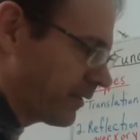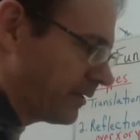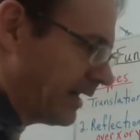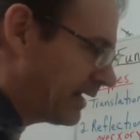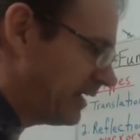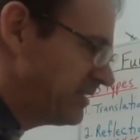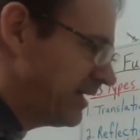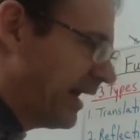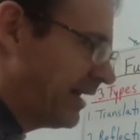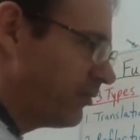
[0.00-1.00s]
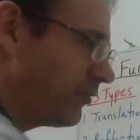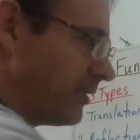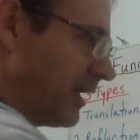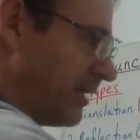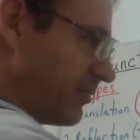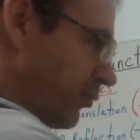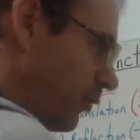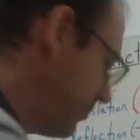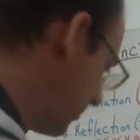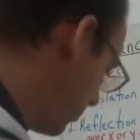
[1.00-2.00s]
like I said, I don't like the
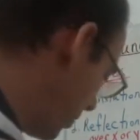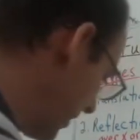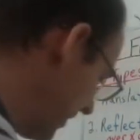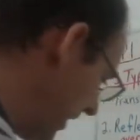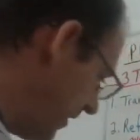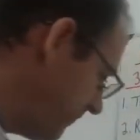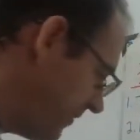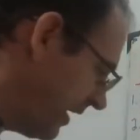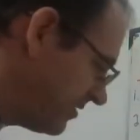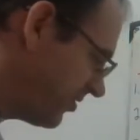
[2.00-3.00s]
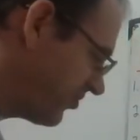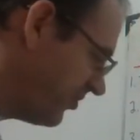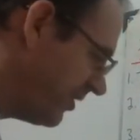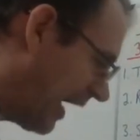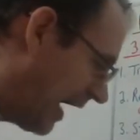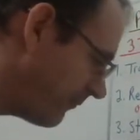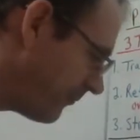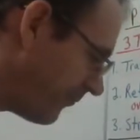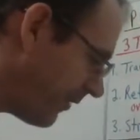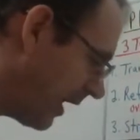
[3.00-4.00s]
one the book gave that does not
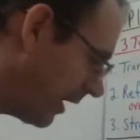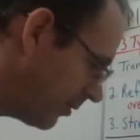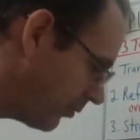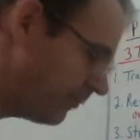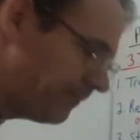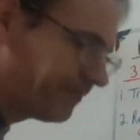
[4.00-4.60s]
follow